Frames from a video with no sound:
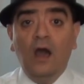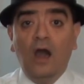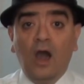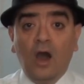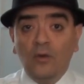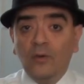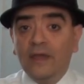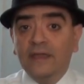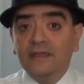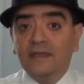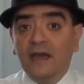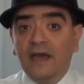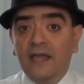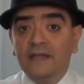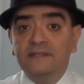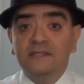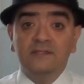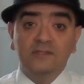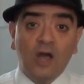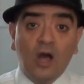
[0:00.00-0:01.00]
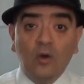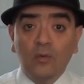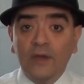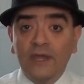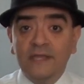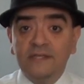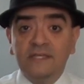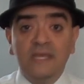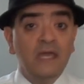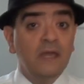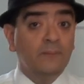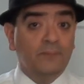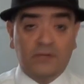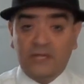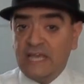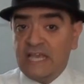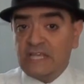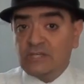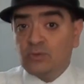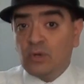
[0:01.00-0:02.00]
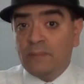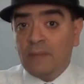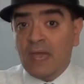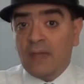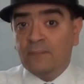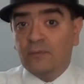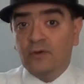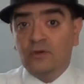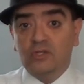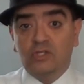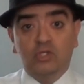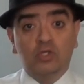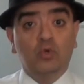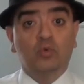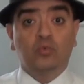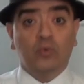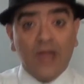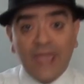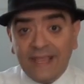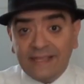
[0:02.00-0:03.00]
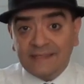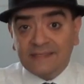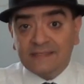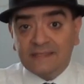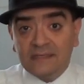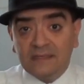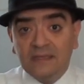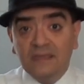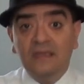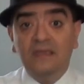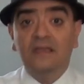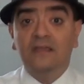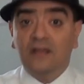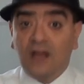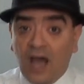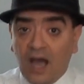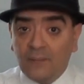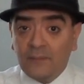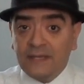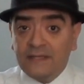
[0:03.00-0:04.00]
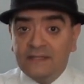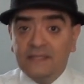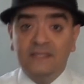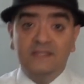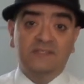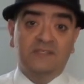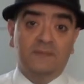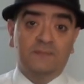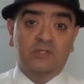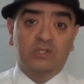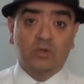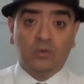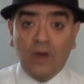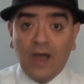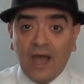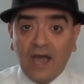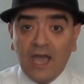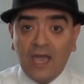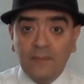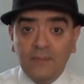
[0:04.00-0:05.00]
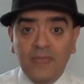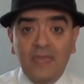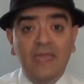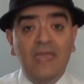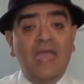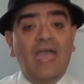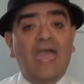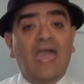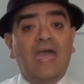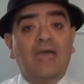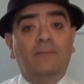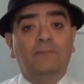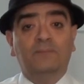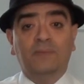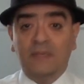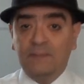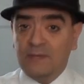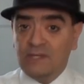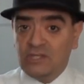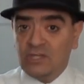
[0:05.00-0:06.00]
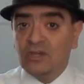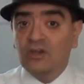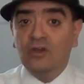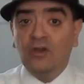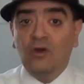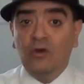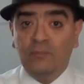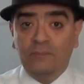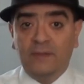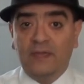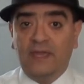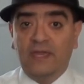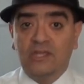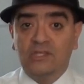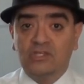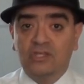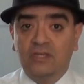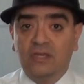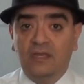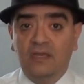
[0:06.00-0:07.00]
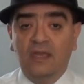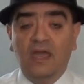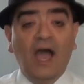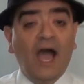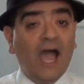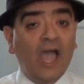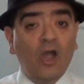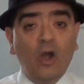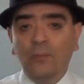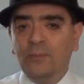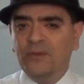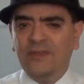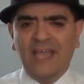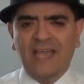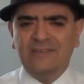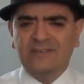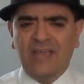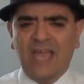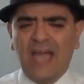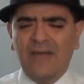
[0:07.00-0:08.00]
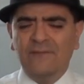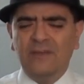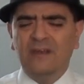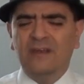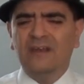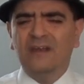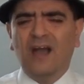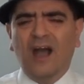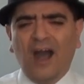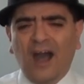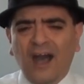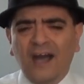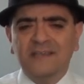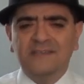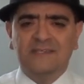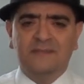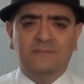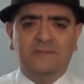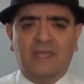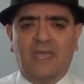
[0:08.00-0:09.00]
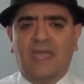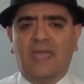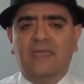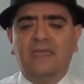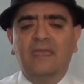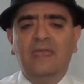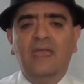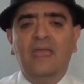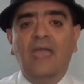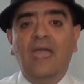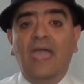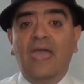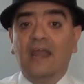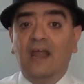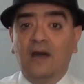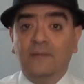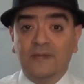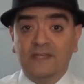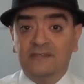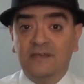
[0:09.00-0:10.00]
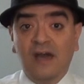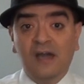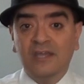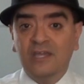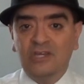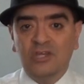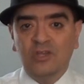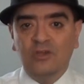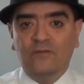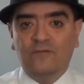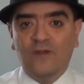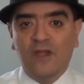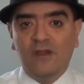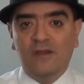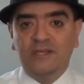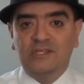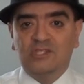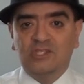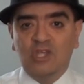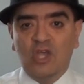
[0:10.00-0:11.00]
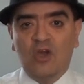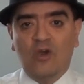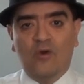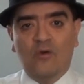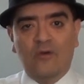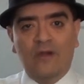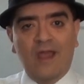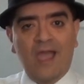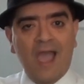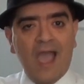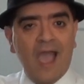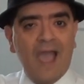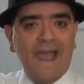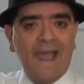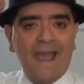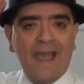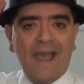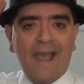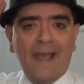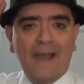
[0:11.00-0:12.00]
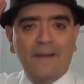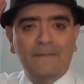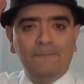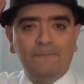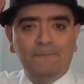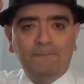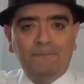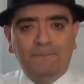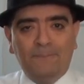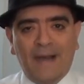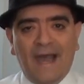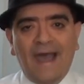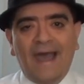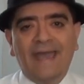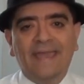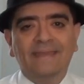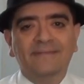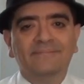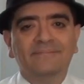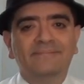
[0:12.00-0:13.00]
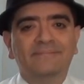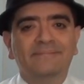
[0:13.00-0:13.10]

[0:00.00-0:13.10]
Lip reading: Alright guys, as always, please remember to rate, comment, subscribe, and pin me to your homepage. I hope you guys are having an awesome day, and I'll be talking to you very soon. Bye.